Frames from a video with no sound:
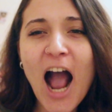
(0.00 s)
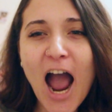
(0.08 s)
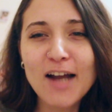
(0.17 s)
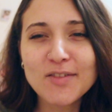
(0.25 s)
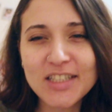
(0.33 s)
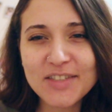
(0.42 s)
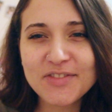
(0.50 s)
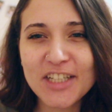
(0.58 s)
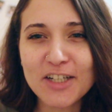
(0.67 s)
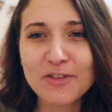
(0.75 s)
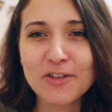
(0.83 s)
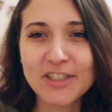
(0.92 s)
I've lived
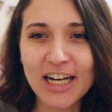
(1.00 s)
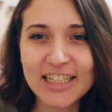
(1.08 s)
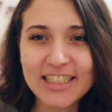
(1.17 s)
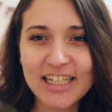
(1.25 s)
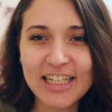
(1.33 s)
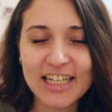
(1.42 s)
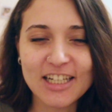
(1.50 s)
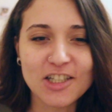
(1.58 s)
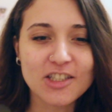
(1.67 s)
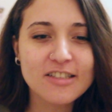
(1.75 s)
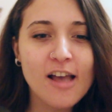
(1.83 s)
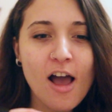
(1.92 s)
there for 19
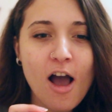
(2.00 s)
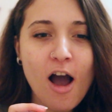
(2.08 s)
years,